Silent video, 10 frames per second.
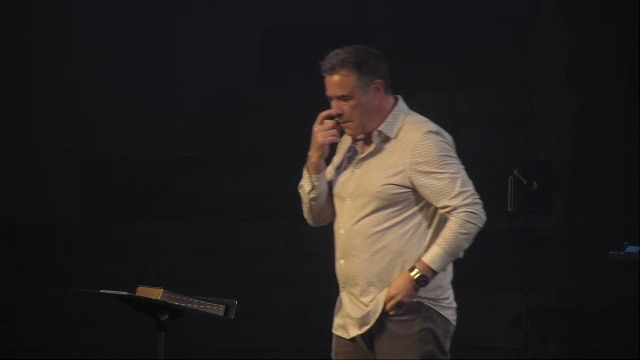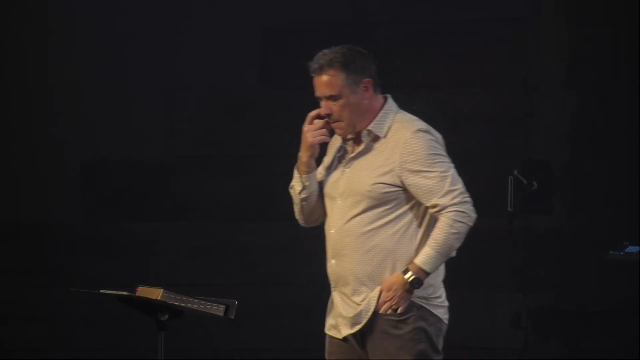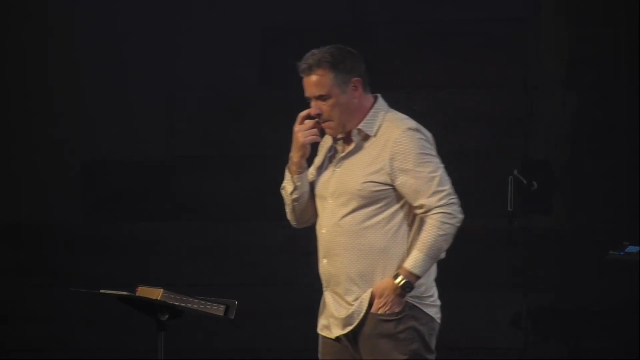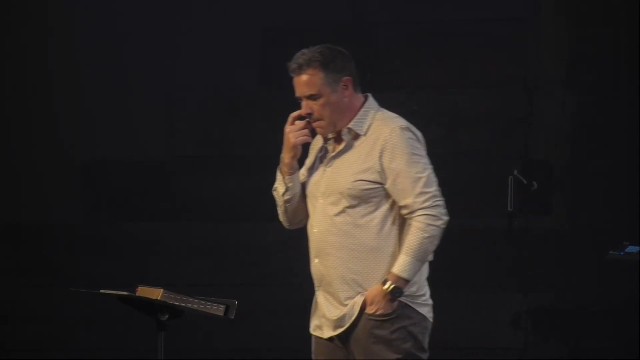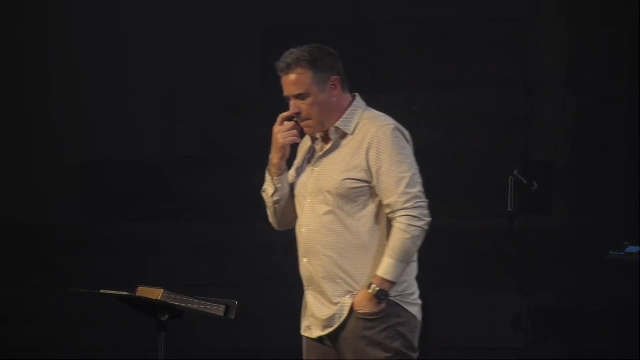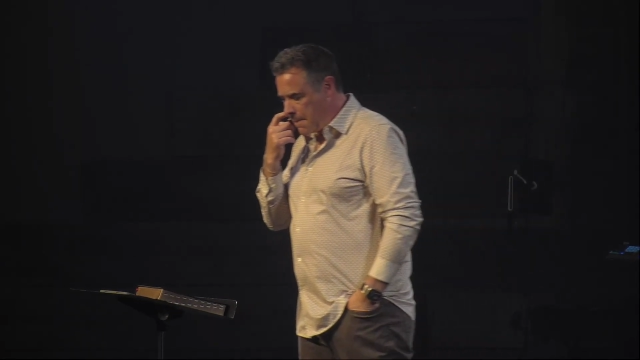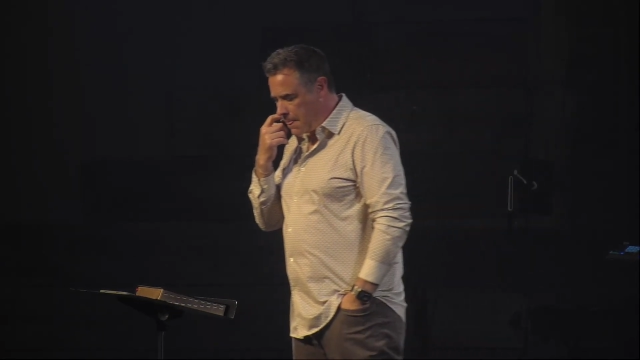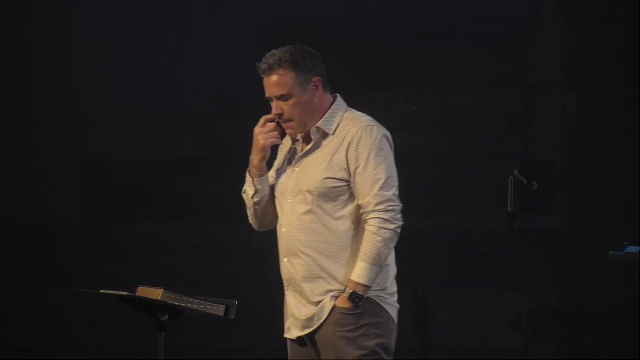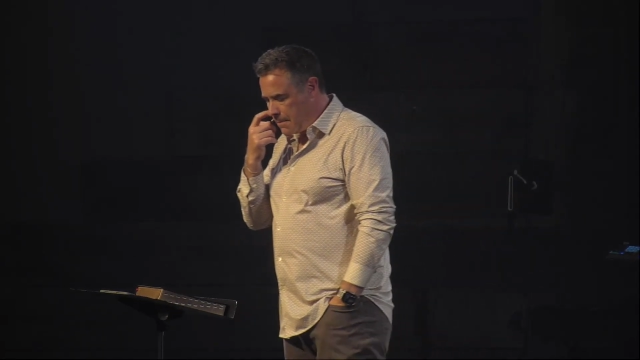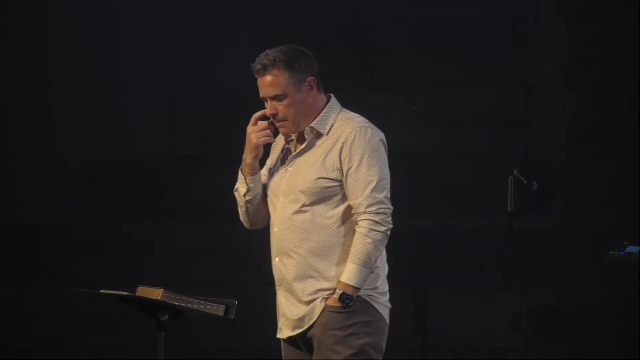
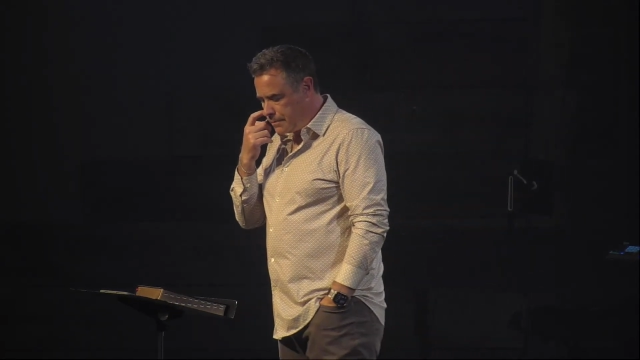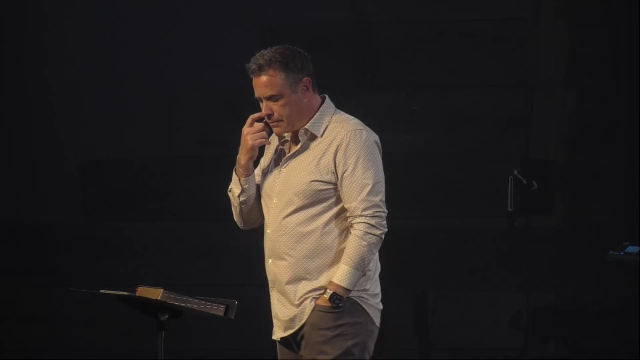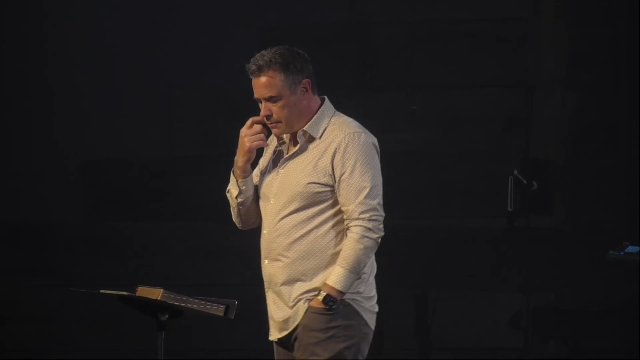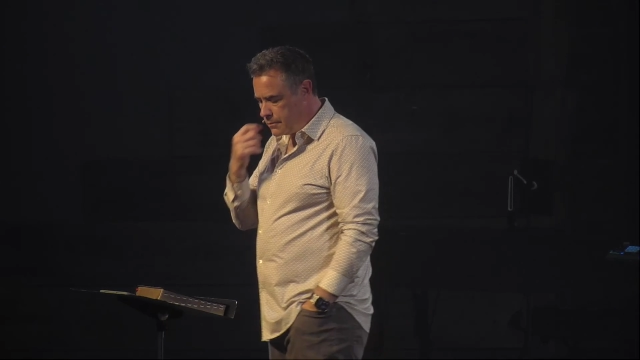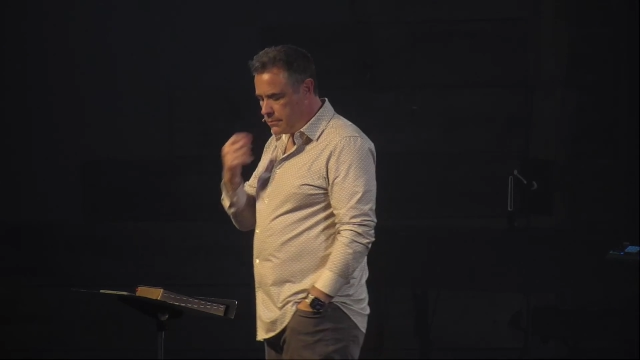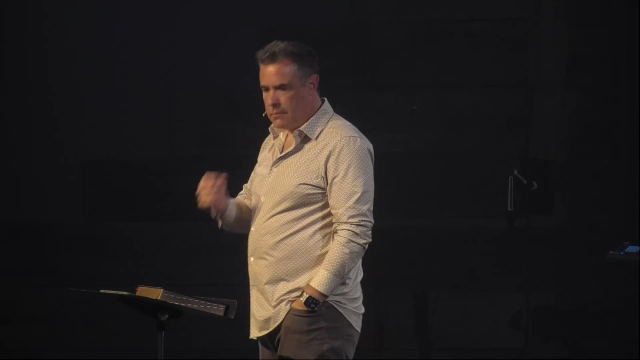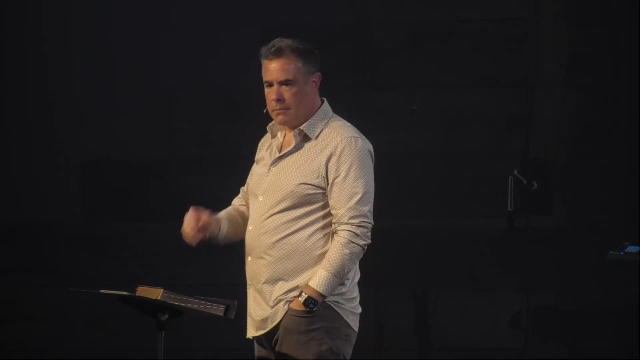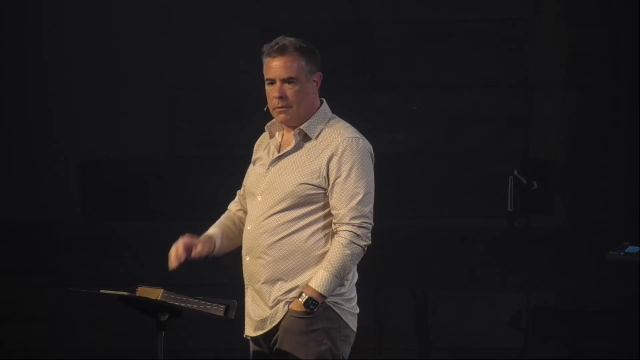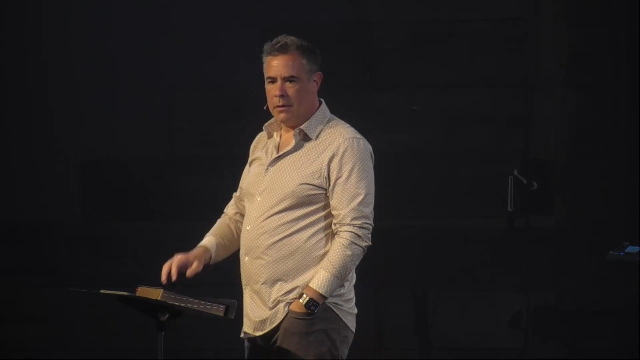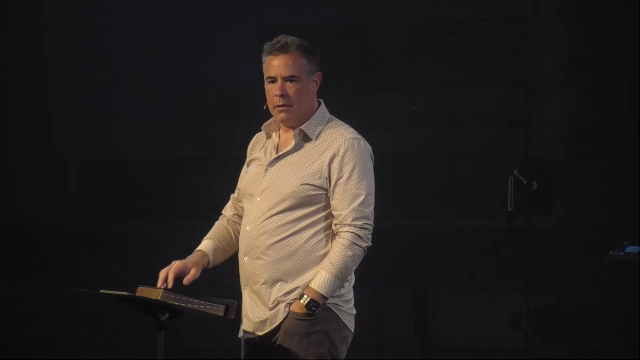[no speech]